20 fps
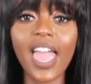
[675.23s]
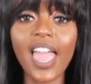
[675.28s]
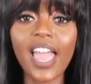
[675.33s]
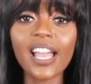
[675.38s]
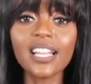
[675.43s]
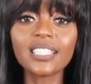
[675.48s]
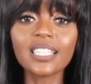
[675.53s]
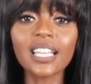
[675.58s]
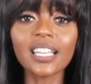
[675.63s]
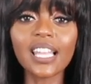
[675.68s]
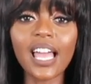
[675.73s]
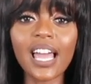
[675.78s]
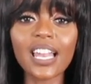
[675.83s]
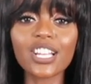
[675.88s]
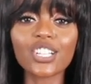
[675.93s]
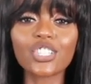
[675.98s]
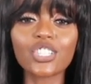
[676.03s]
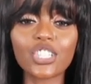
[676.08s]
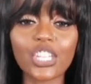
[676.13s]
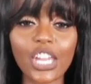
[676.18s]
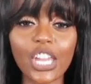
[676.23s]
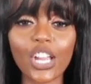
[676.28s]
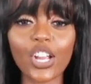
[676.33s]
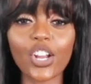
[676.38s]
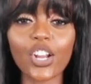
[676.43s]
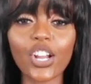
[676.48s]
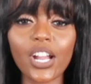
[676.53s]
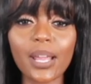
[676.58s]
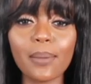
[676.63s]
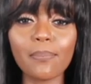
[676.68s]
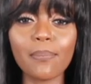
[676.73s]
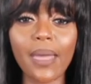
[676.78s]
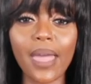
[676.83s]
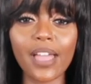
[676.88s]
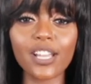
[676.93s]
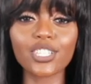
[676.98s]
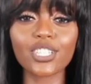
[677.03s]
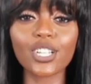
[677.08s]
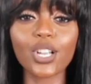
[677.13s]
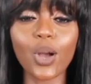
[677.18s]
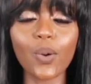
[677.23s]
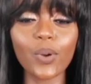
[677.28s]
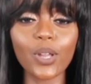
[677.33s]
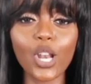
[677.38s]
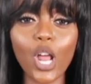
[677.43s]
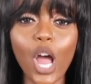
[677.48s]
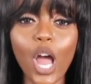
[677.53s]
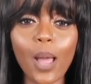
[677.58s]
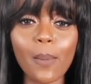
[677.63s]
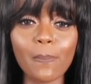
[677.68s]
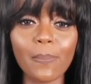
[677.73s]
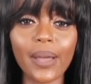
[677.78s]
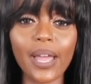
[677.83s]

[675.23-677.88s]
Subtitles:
It's a lot of sheer and mesh going on,